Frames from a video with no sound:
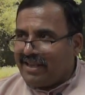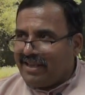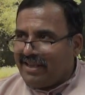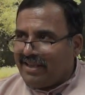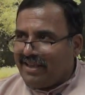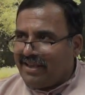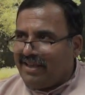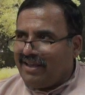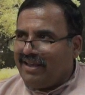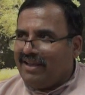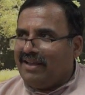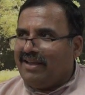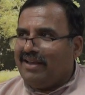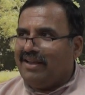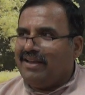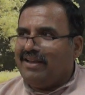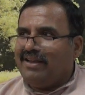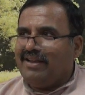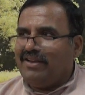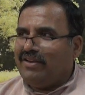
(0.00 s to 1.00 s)
tell.
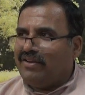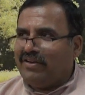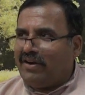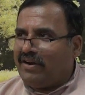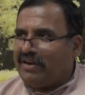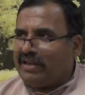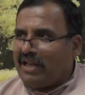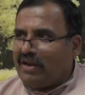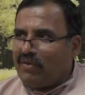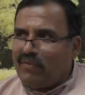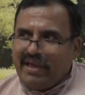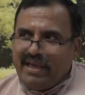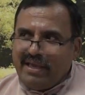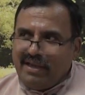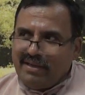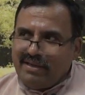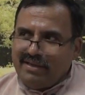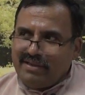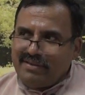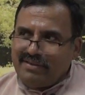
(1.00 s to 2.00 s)
You cannot tell. Why?
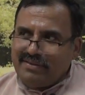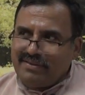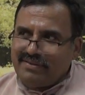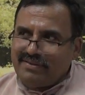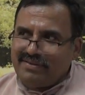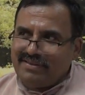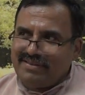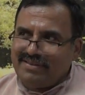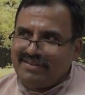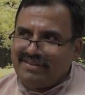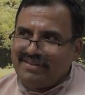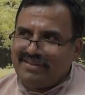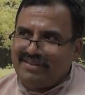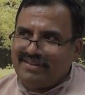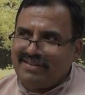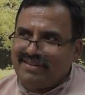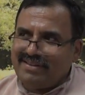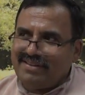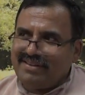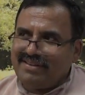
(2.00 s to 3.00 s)
You
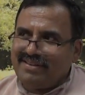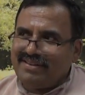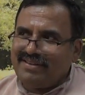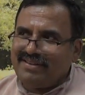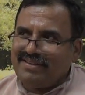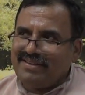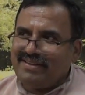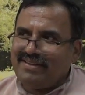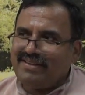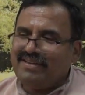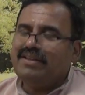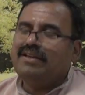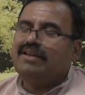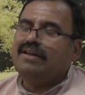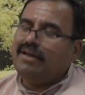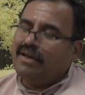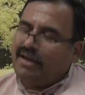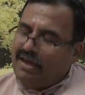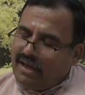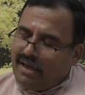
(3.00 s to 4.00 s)
cannot experience
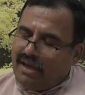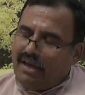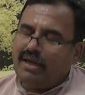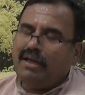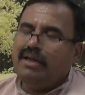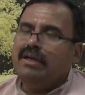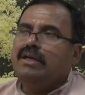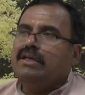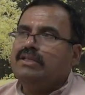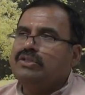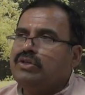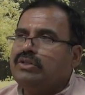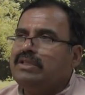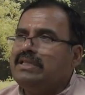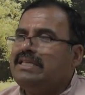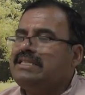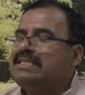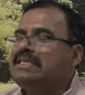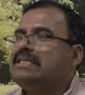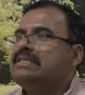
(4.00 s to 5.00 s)
it Uh-huh. So
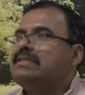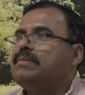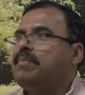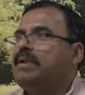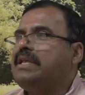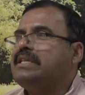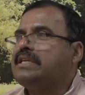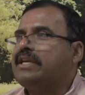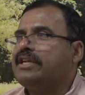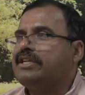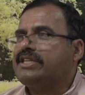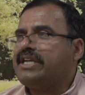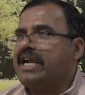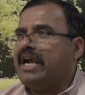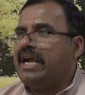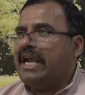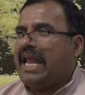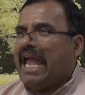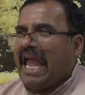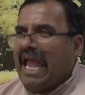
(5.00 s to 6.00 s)
this is, please
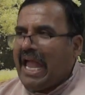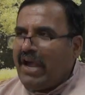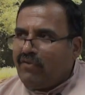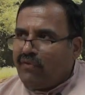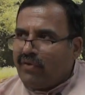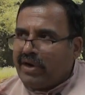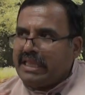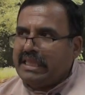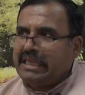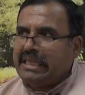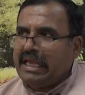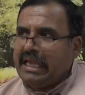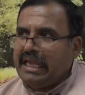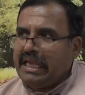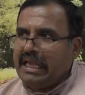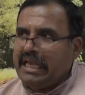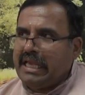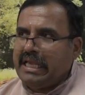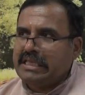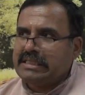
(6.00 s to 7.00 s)
understand, everything
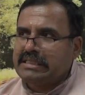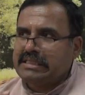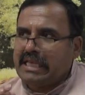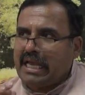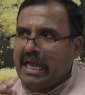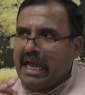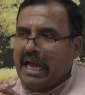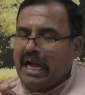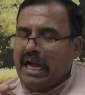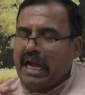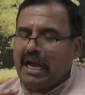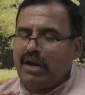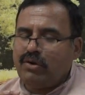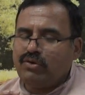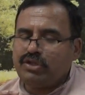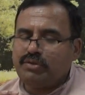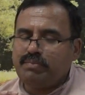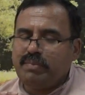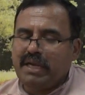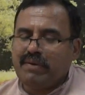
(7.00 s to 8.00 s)
is, I
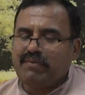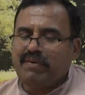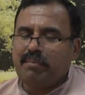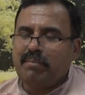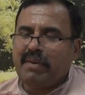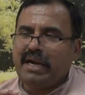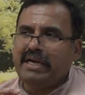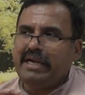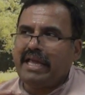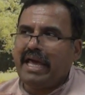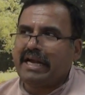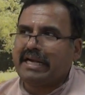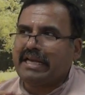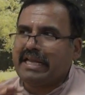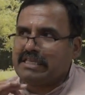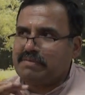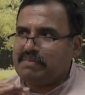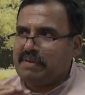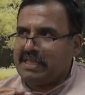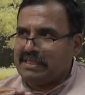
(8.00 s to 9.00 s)
have to speak from my direct
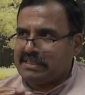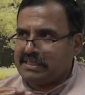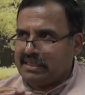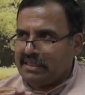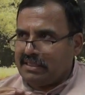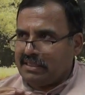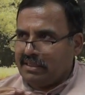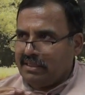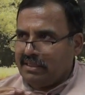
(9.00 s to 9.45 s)
experience.